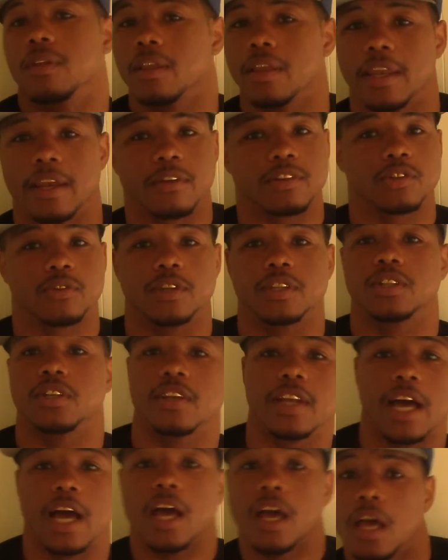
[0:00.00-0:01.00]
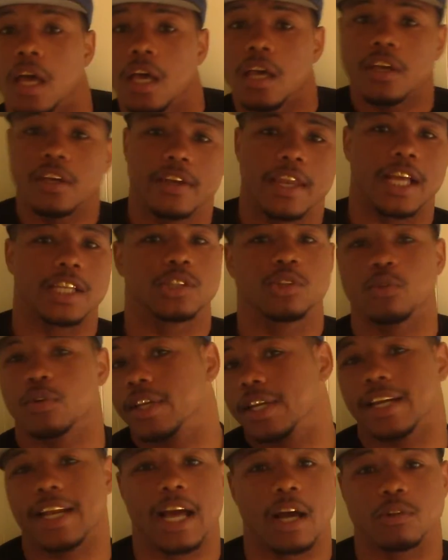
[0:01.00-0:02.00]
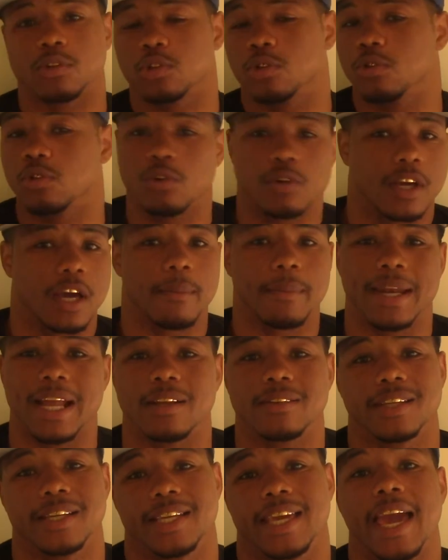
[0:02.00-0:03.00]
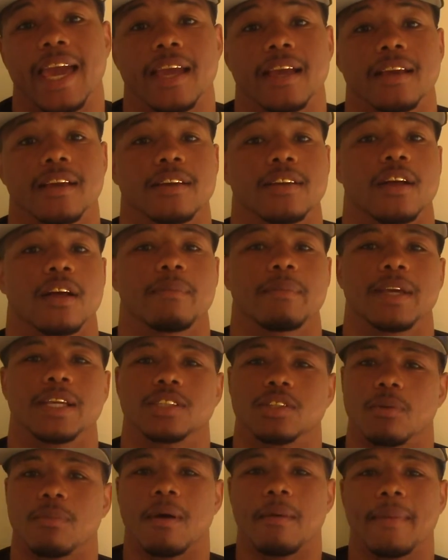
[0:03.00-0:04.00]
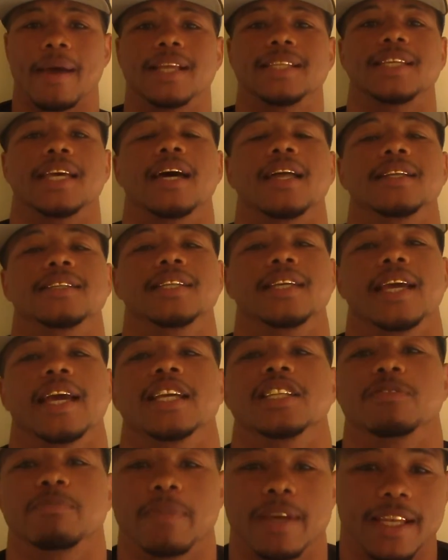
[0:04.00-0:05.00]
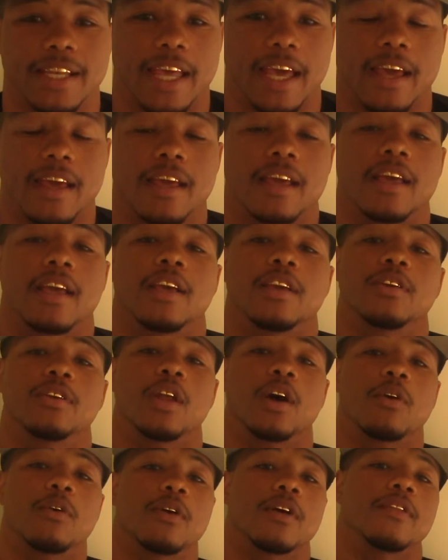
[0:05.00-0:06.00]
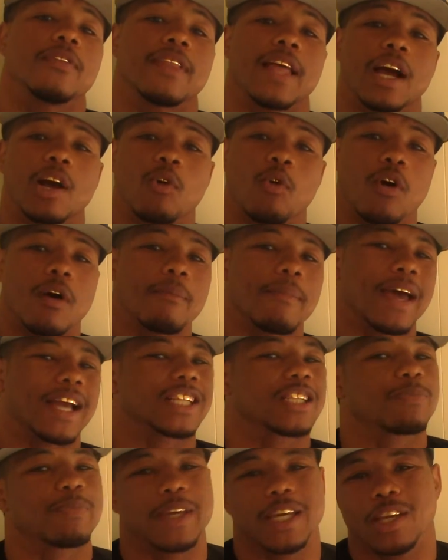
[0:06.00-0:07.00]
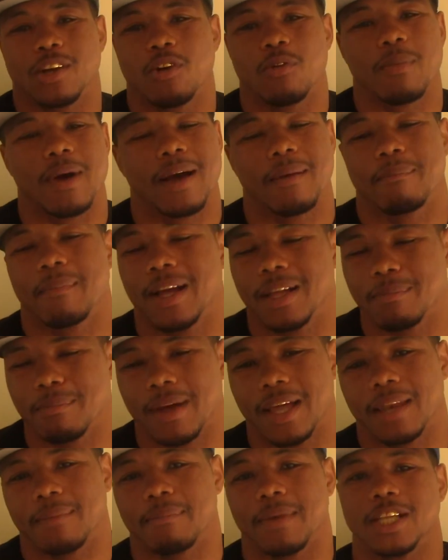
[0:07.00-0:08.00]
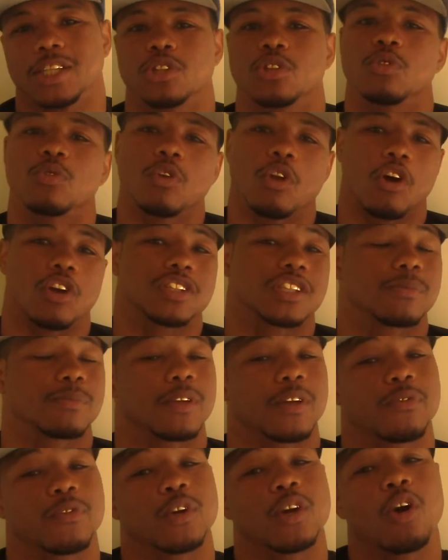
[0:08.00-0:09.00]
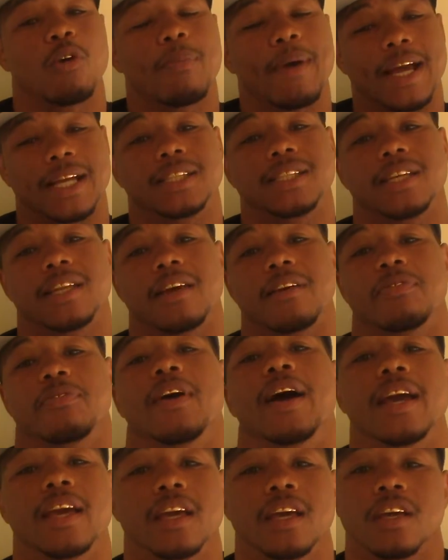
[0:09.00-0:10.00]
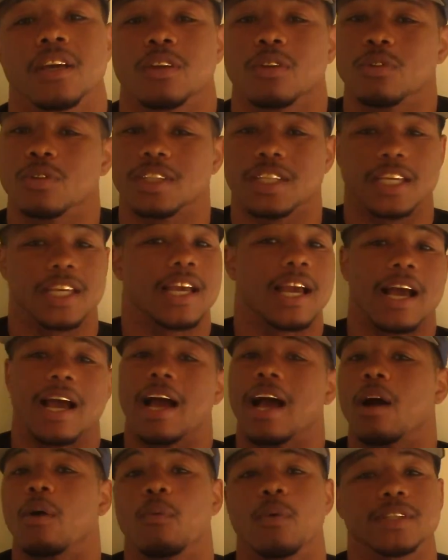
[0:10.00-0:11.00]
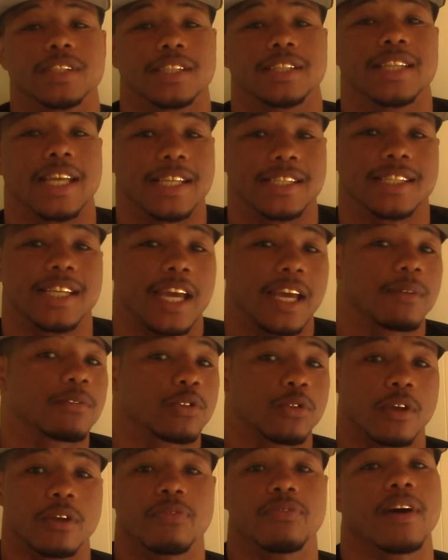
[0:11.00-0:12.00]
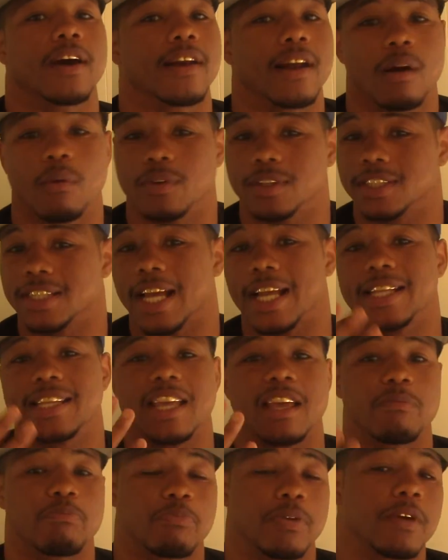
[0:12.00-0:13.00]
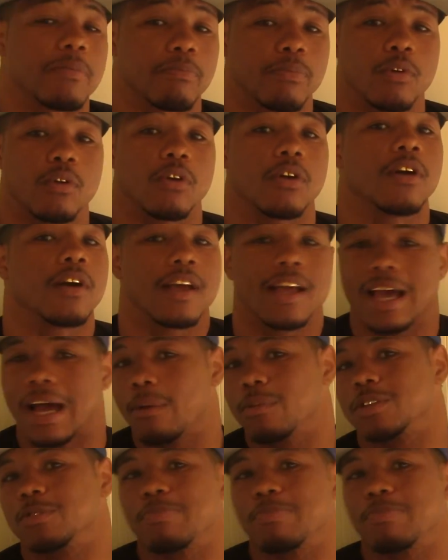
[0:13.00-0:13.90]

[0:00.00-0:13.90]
in the streets, you're not you're not duking it out. You you're coming out the gate. You know what I mean? So my mentality has been that. You know, not going back, speaking on my my, my, my two losses. If you go back to that fight, you see I wasn't that same street fighter. I was not that pit bull. I was